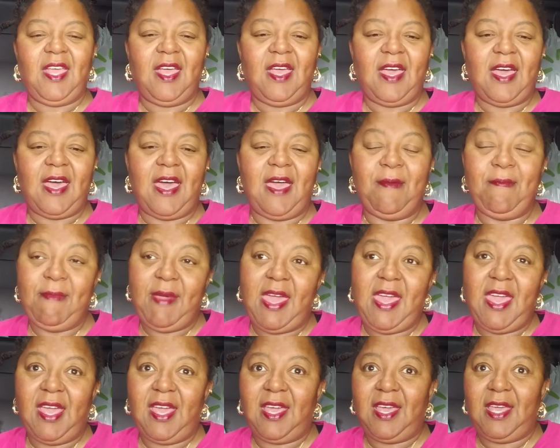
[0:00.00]
I
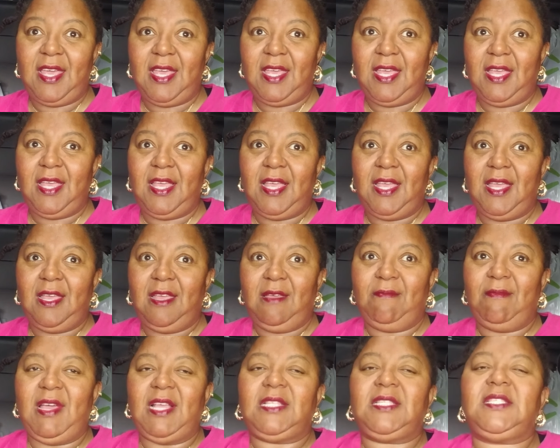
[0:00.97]
make
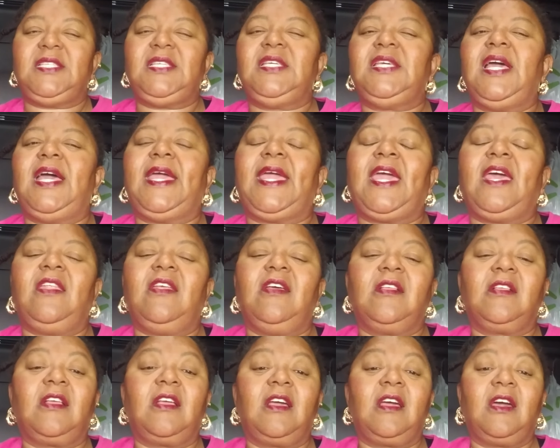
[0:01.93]
my tea. I
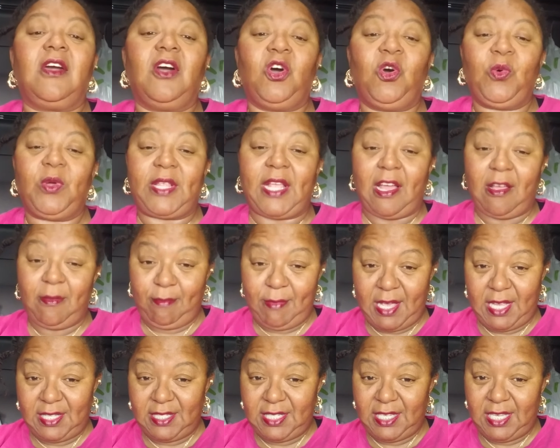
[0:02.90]
cannot go without
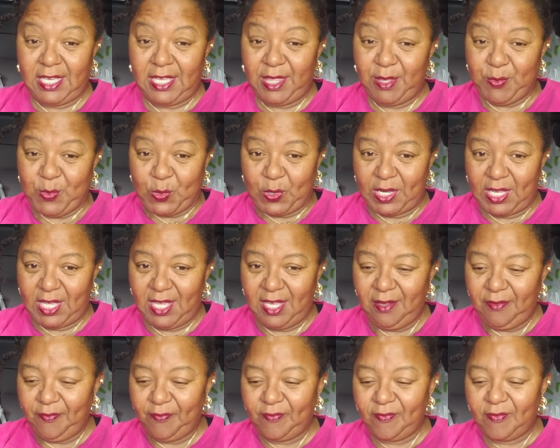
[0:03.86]
my tea in the
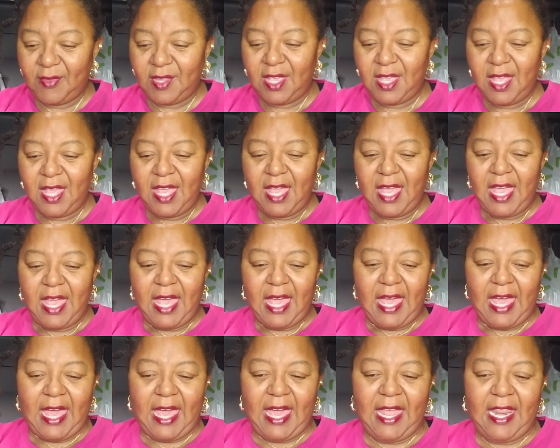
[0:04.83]
morning.
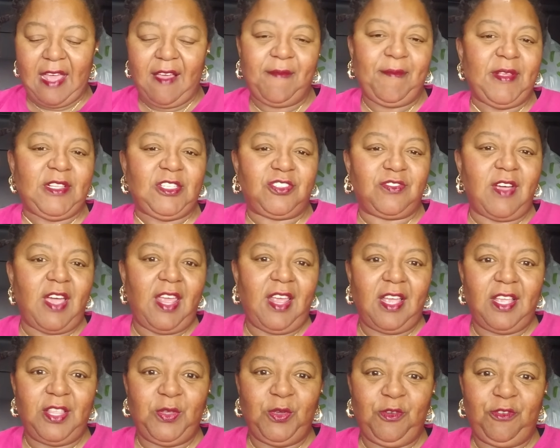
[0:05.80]
And I've been
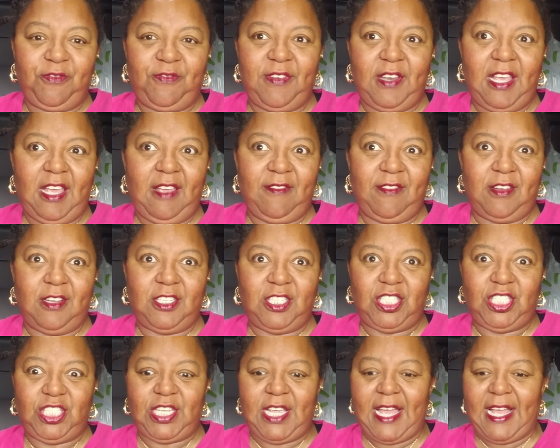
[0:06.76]
trying a new flavor,
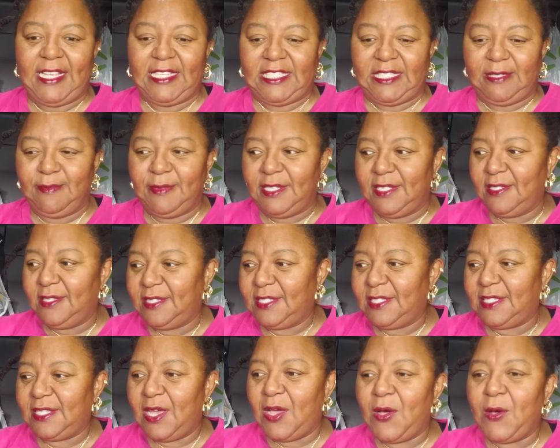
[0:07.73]
Jasmine.
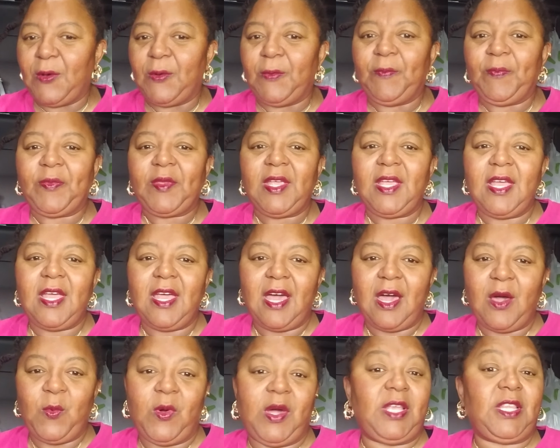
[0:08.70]
So
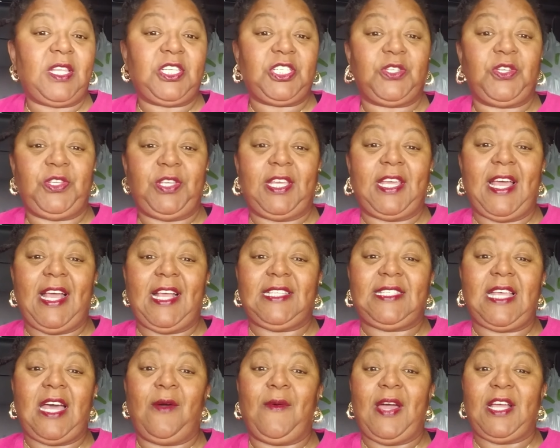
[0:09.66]
I wanted to show you
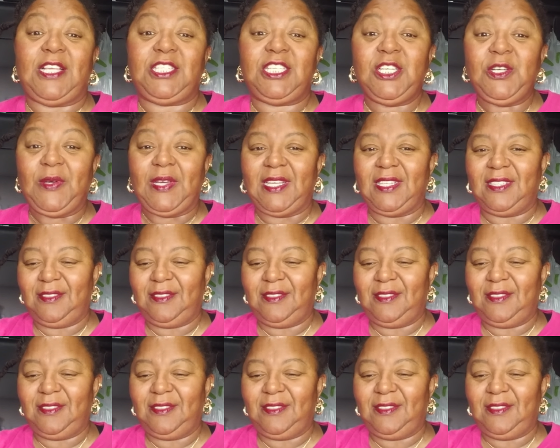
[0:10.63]
guys how I do it.